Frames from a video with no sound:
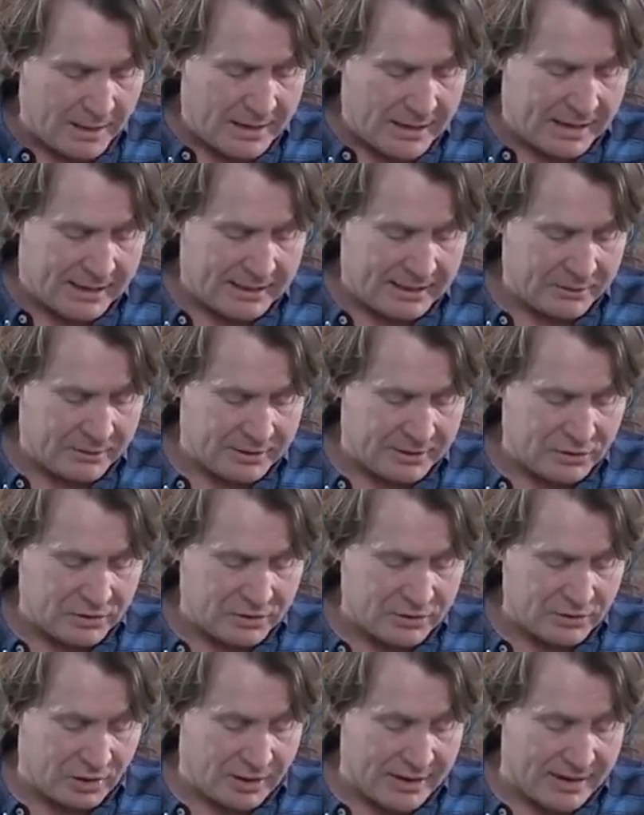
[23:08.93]
Any
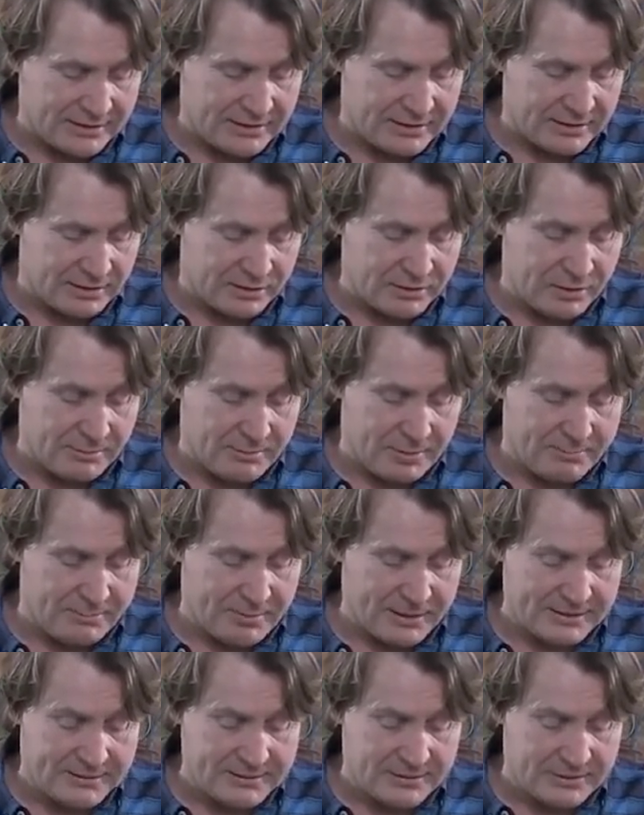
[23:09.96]
questions not answered, I'll do my
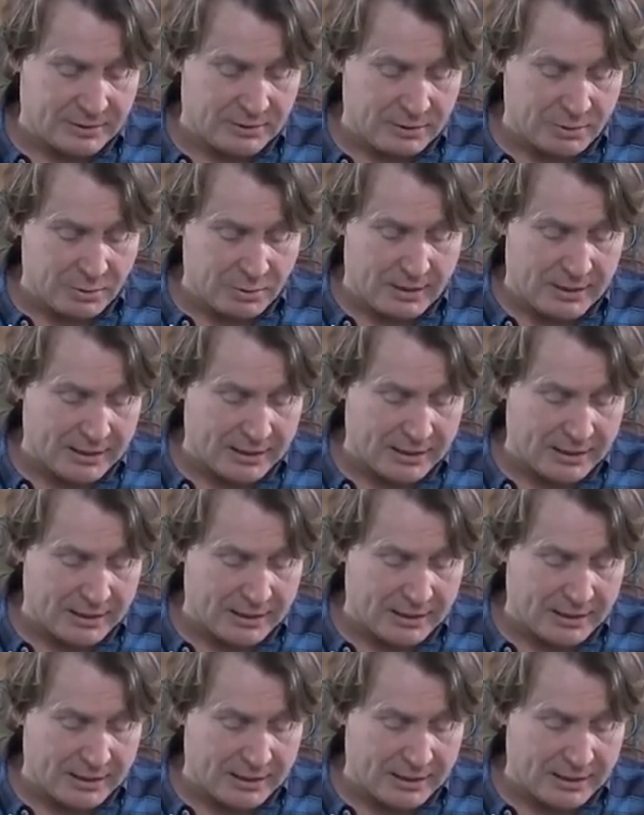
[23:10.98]
best to